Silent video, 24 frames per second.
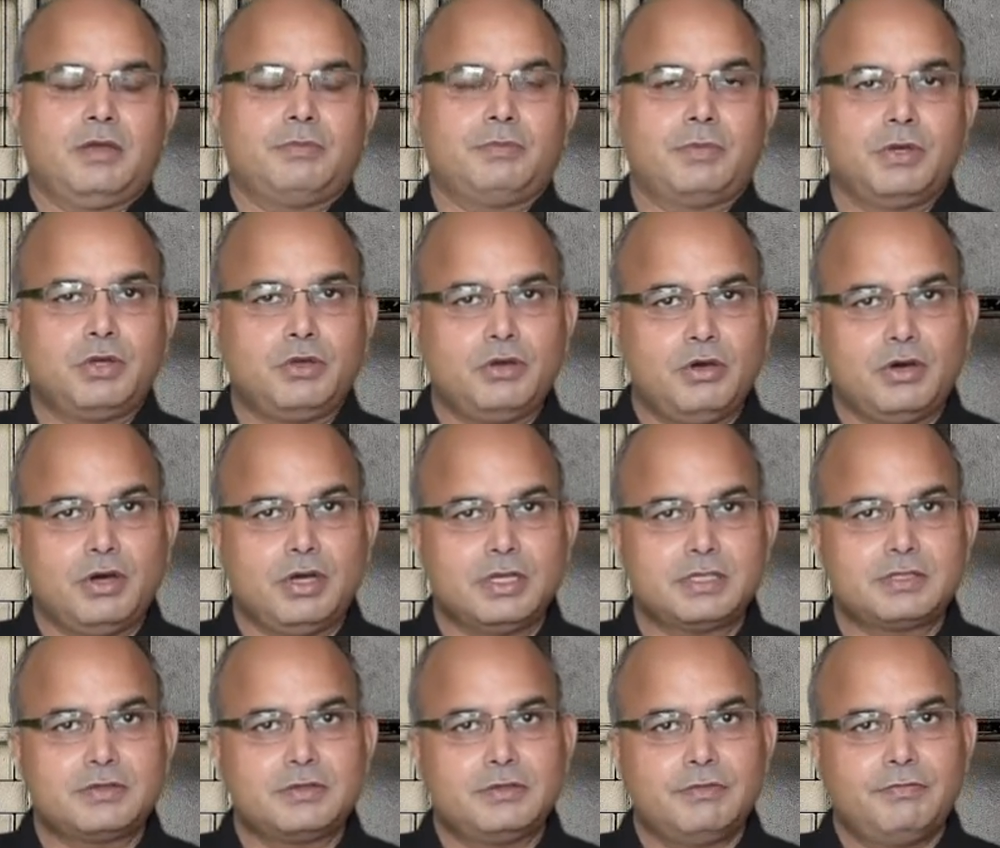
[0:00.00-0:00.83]

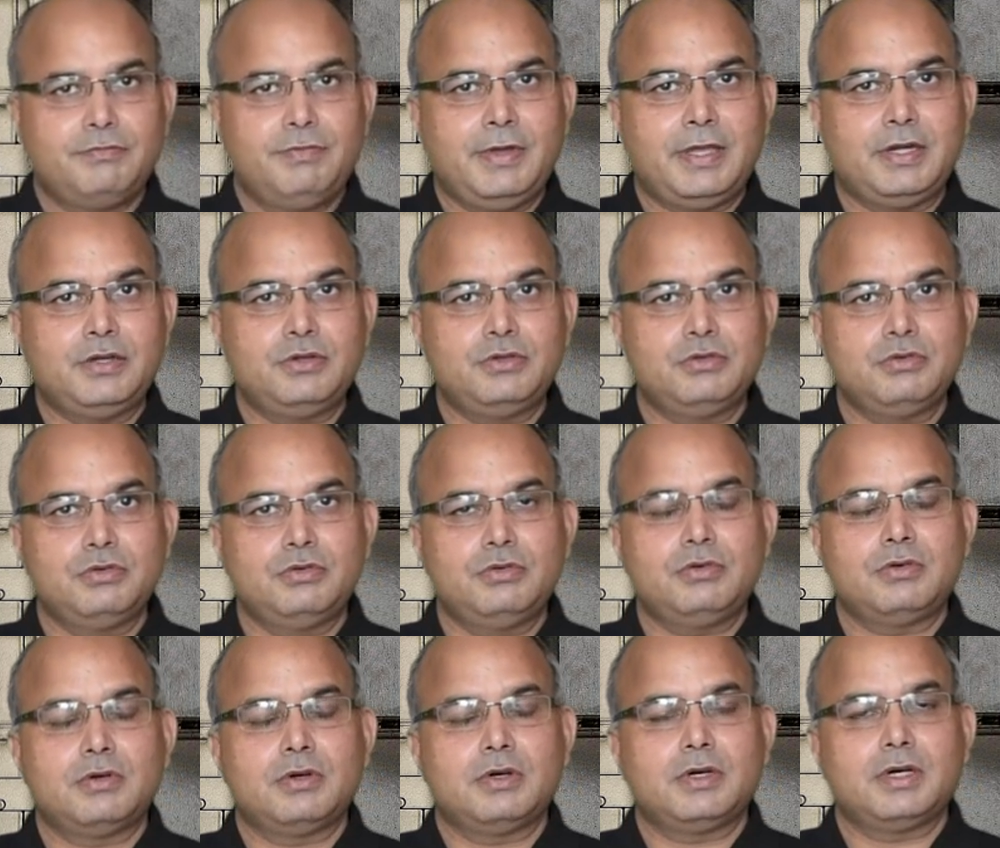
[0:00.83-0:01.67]
Because when
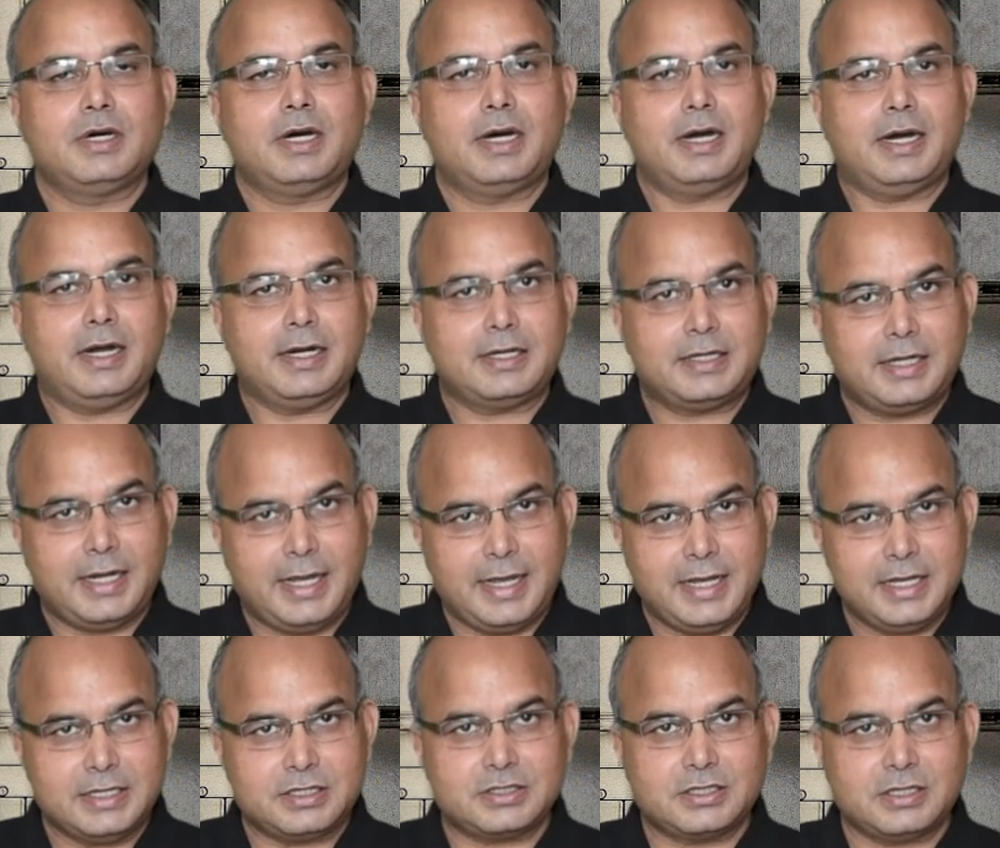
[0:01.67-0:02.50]
you
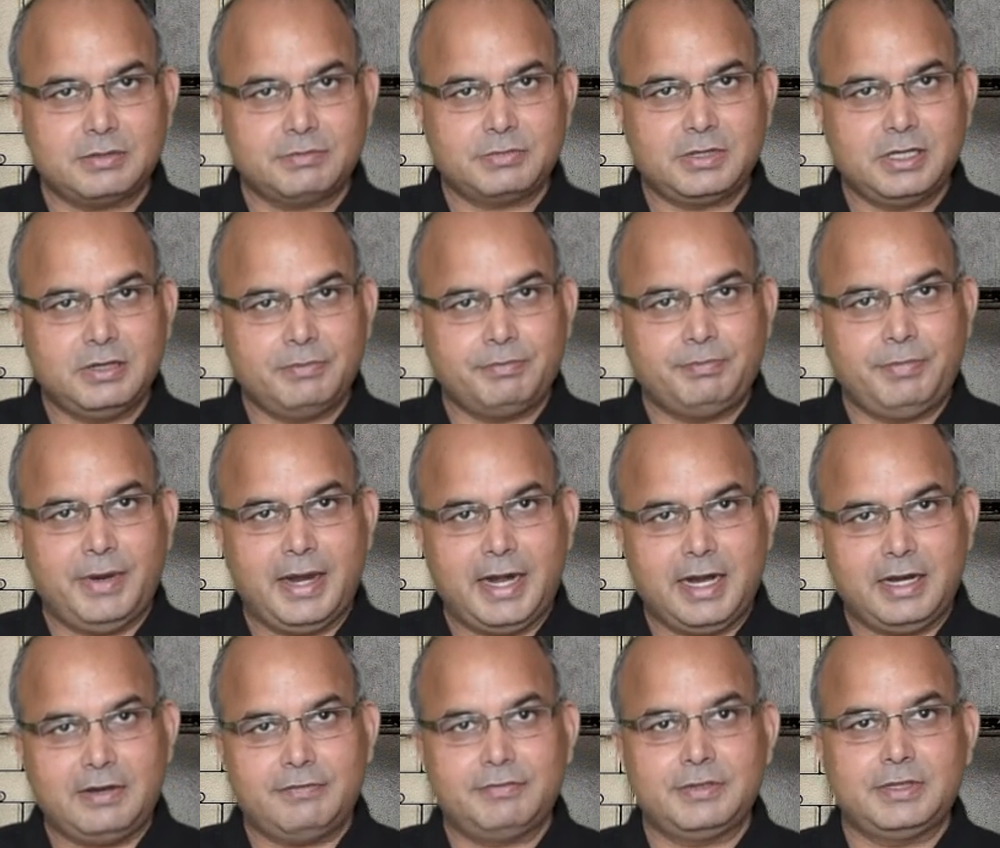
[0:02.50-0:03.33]
attach something
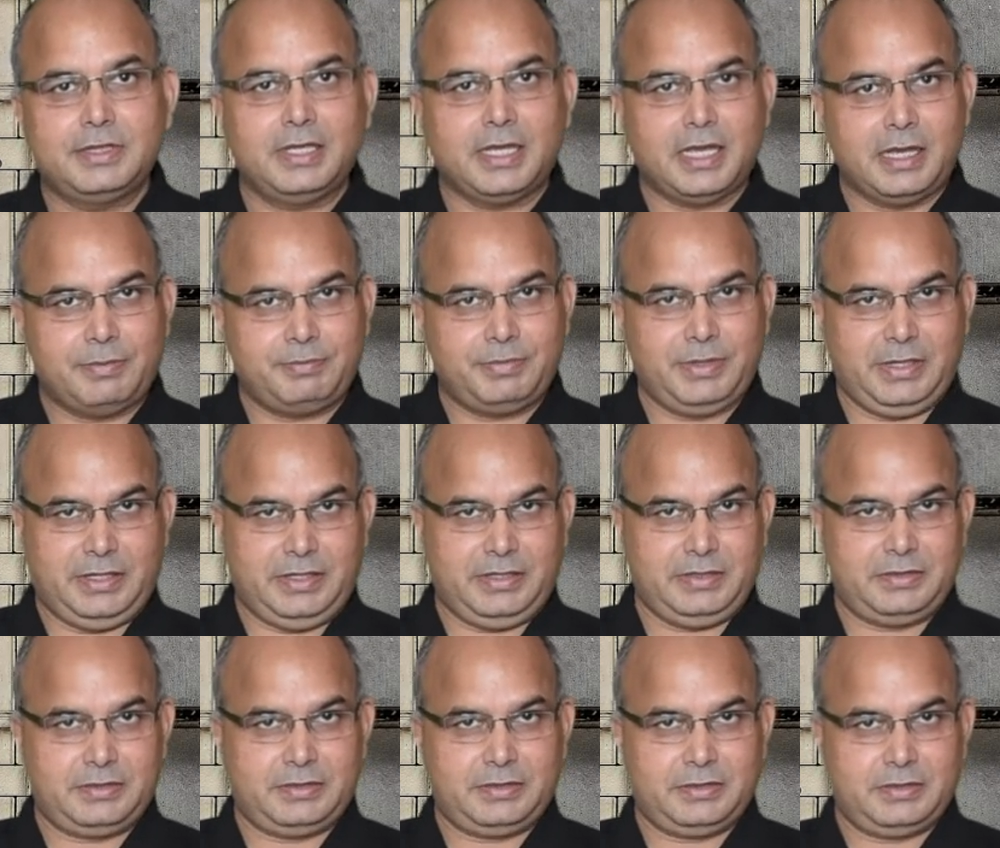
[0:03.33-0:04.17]
bad with the
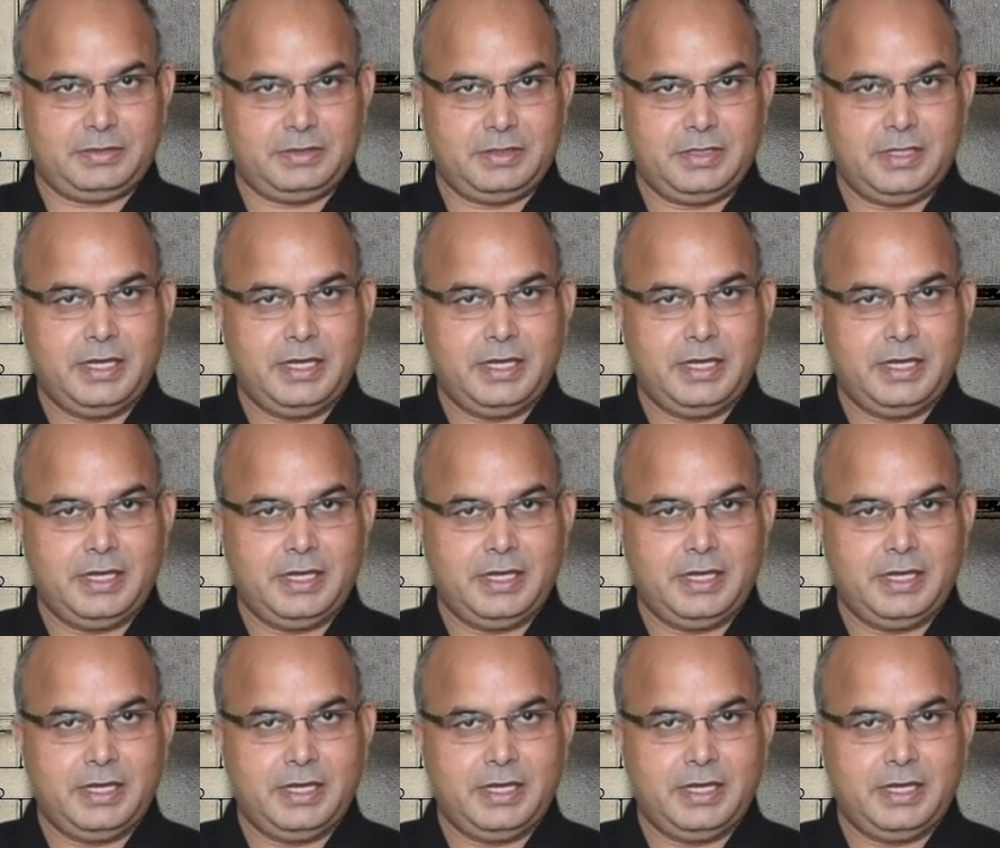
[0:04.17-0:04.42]
happiness